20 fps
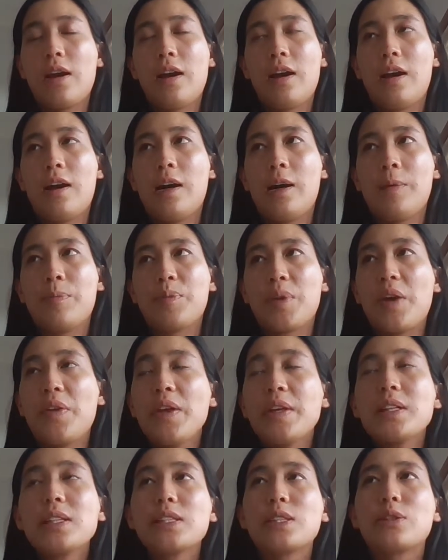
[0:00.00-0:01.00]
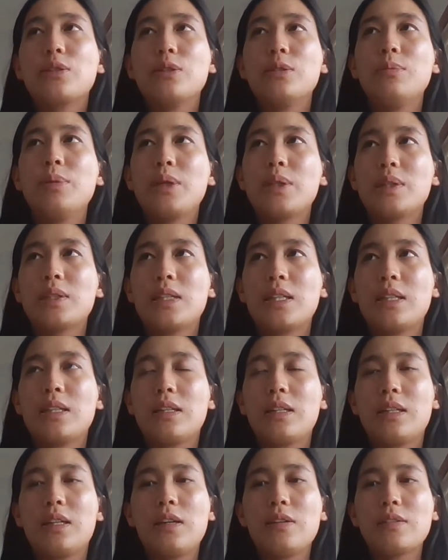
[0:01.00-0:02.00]
I think it's good because it
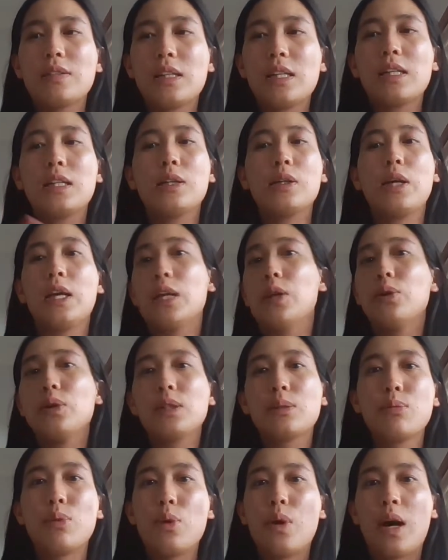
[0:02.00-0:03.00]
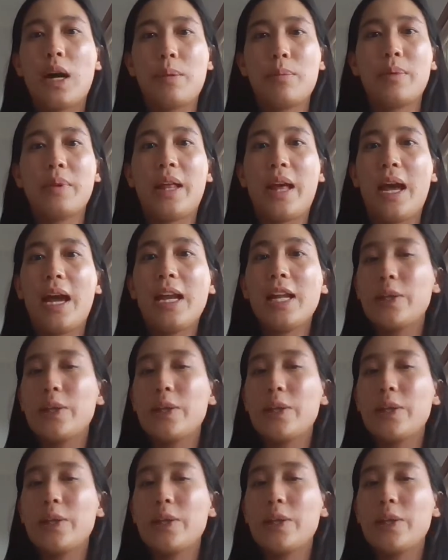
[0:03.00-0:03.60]
looks more unplanned.